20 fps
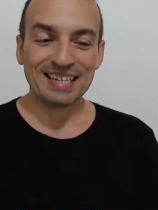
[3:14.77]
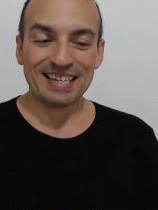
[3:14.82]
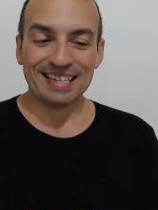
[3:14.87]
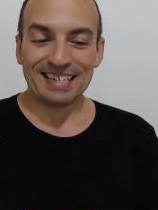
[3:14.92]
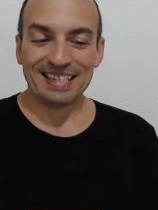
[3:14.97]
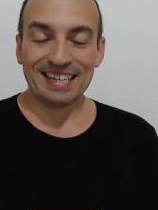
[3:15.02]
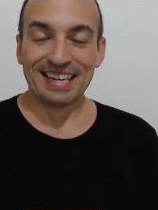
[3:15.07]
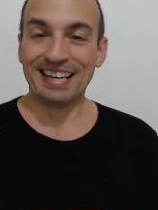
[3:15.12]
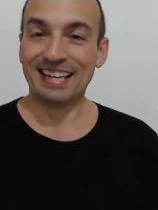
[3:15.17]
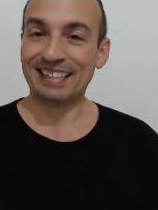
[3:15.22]

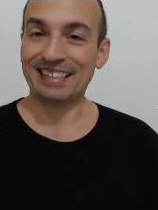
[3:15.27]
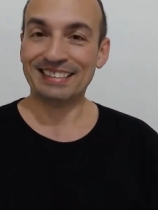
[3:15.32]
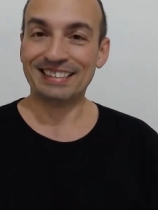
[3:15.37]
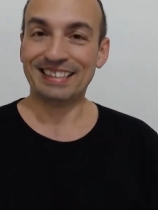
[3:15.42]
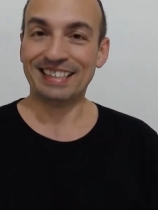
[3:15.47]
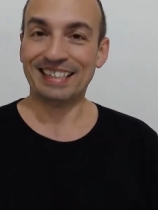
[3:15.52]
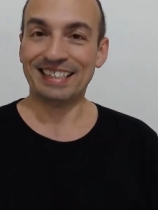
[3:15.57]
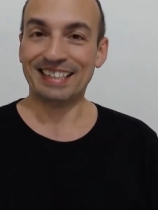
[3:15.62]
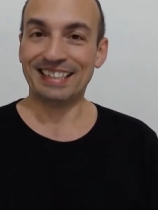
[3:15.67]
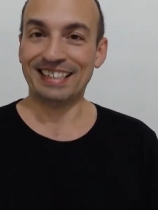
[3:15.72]
And
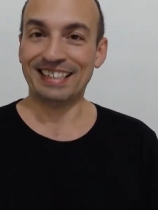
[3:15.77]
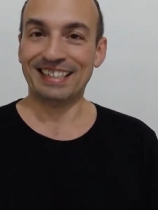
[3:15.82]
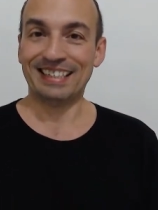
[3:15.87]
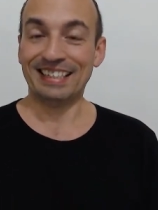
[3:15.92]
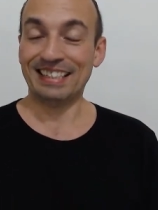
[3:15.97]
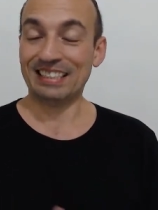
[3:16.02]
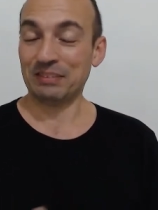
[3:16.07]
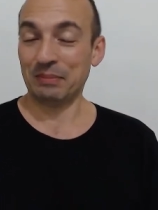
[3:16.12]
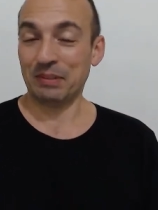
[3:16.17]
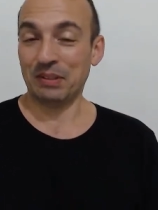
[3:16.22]

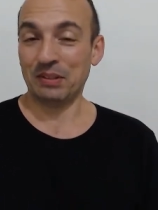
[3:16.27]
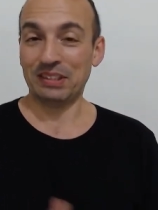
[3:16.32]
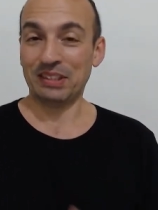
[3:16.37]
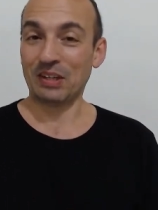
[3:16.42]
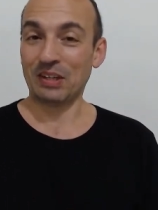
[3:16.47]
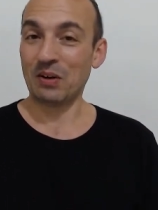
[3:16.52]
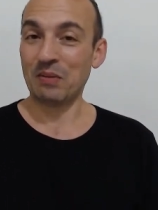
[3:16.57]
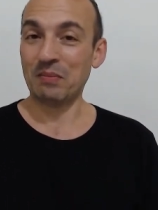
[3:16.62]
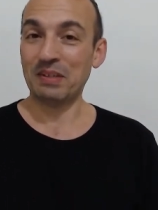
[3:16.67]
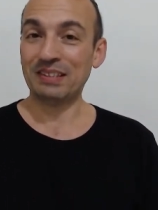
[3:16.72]
let me know in the
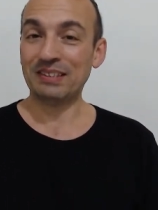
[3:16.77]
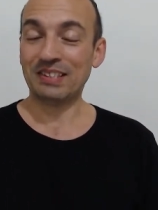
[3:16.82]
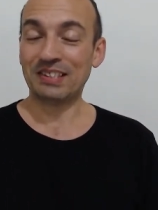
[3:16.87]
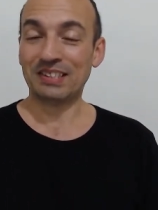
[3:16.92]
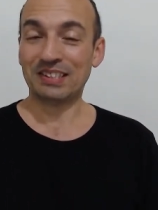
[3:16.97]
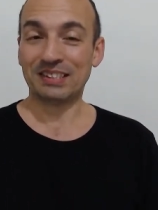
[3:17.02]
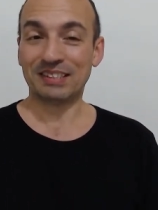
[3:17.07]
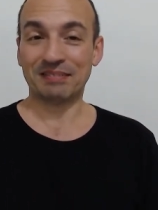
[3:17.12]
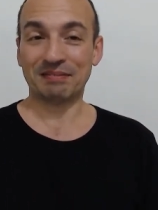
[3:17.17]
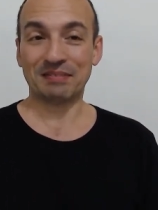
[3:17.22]

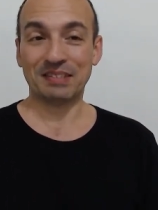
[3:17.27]
comments.